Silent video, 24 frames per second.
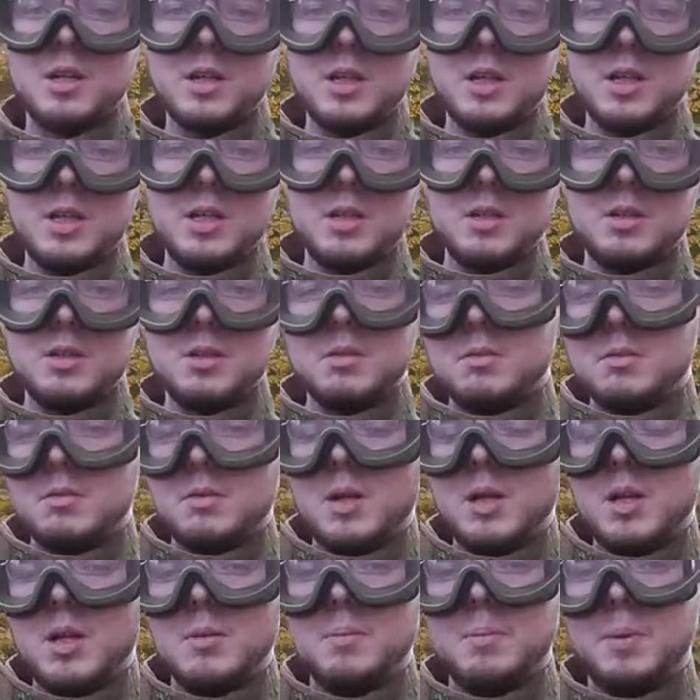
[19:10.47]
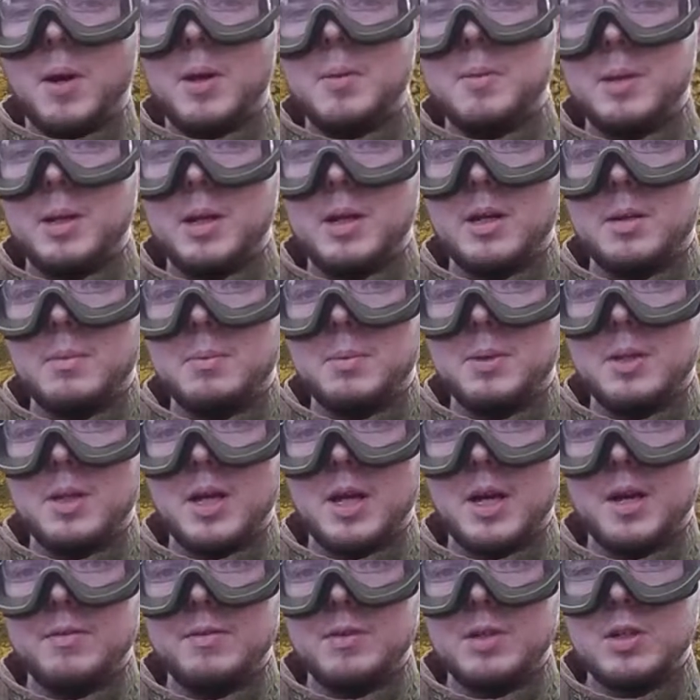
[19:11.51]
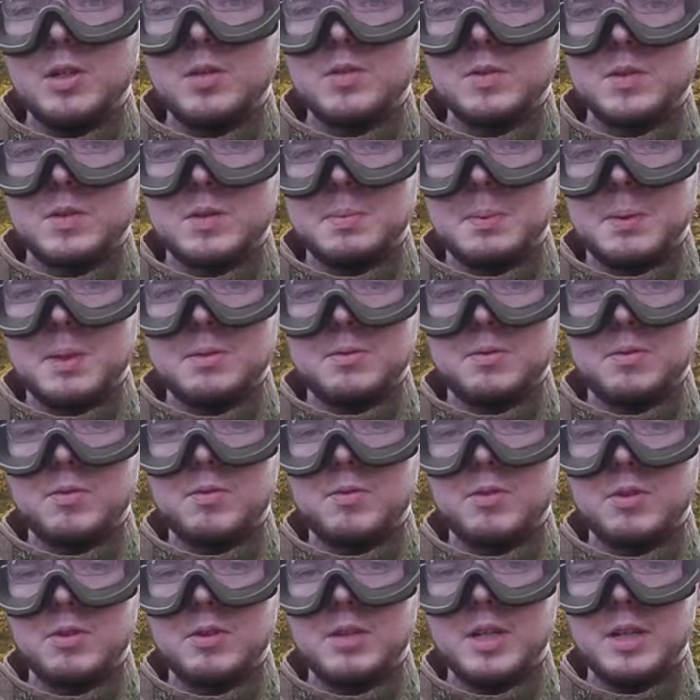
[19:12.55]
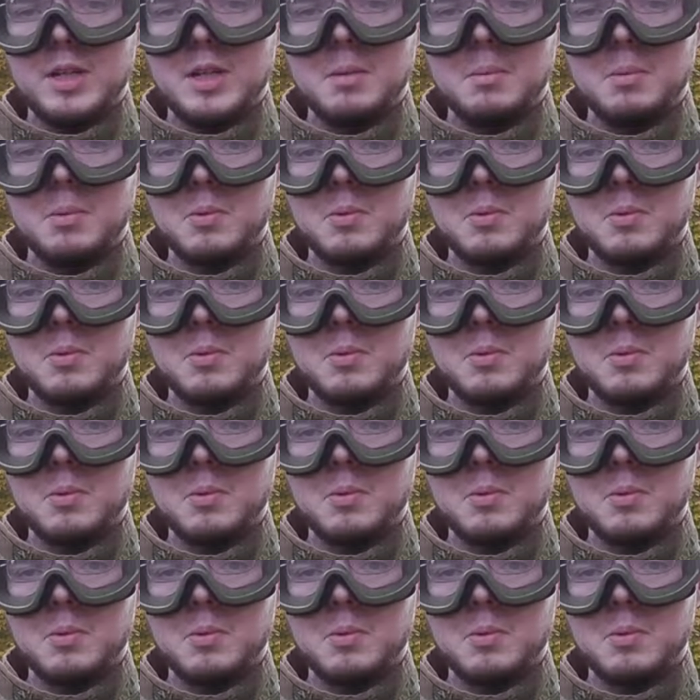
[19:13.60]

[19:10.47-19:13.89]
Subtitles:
It'd probably end up being heavy over the span of a full day,